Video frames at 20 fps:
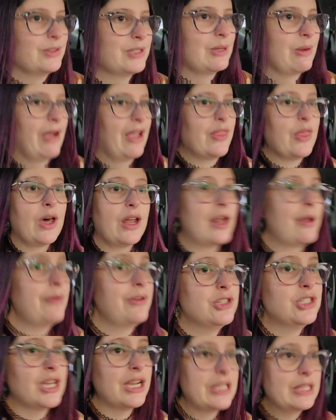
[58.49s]
So I thought I
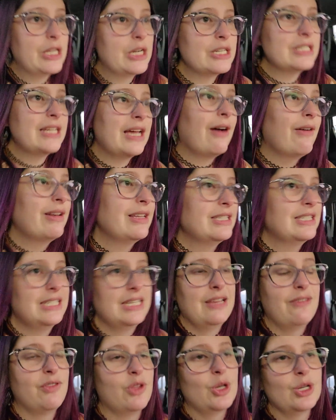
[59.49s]
would check theirs out and
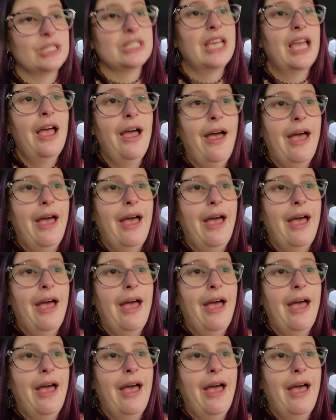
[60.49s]
see if there's